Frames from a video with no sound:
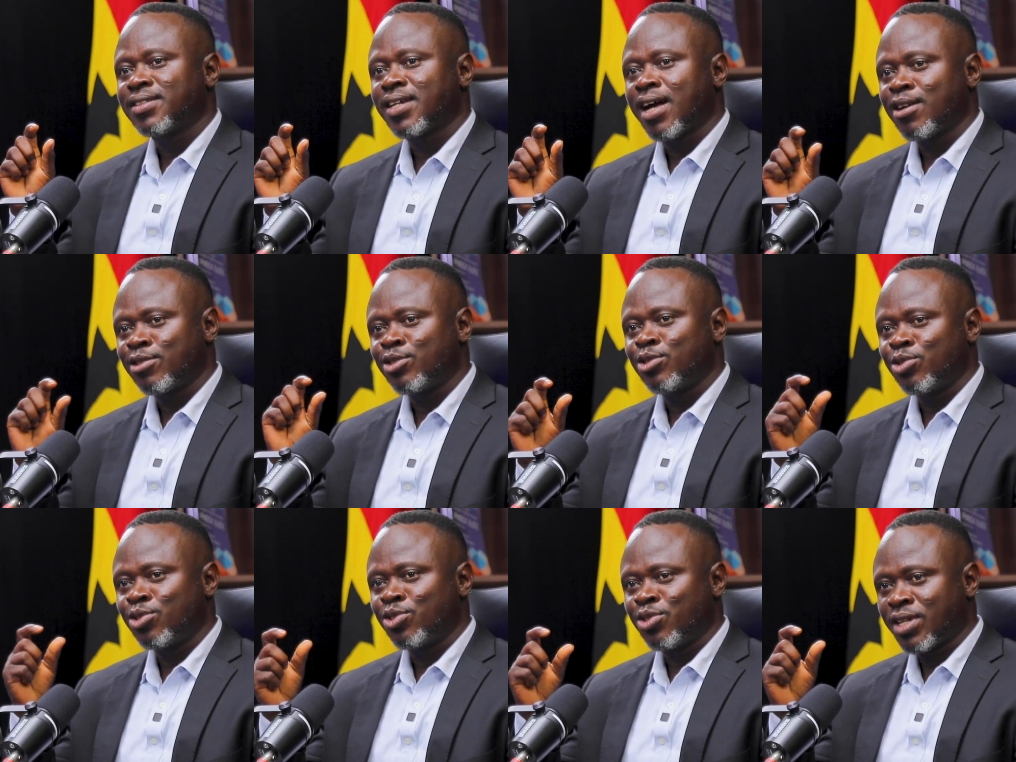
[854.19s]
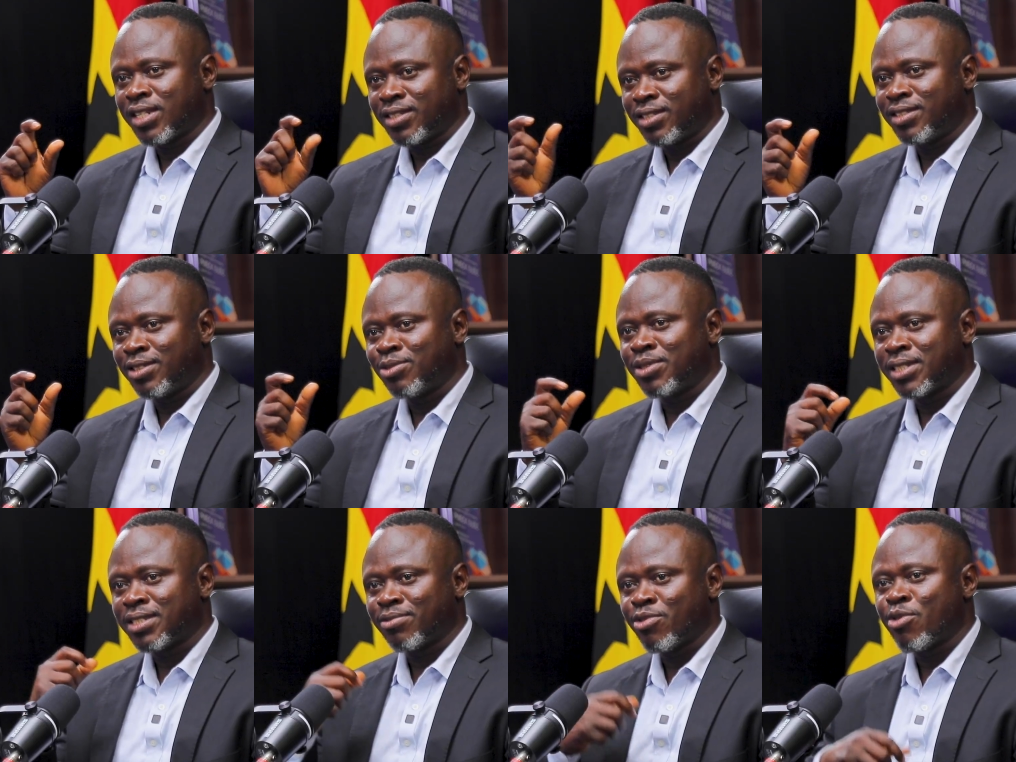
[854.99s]
How do you usually deal
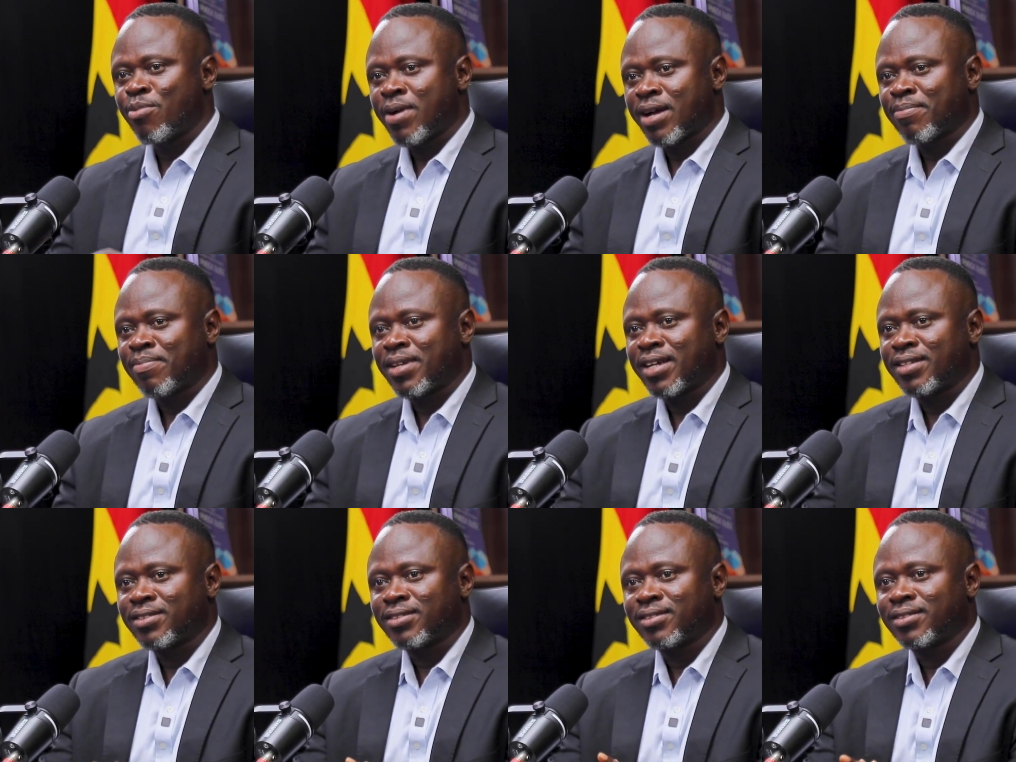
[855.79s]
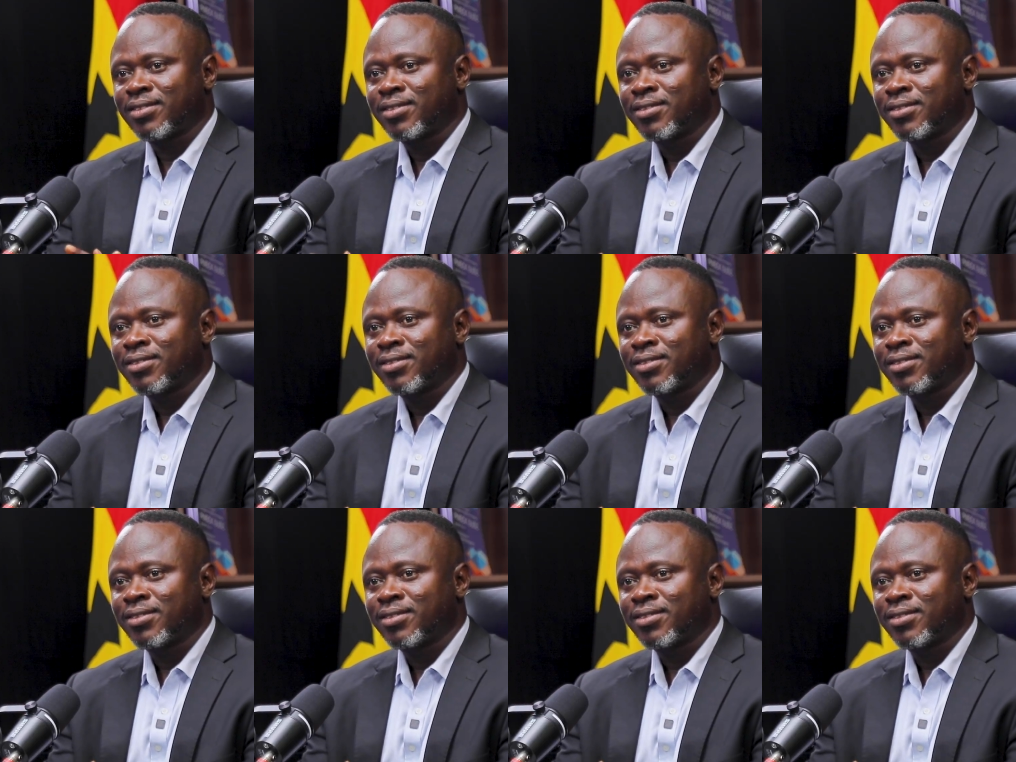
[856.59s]
with the rollback plans?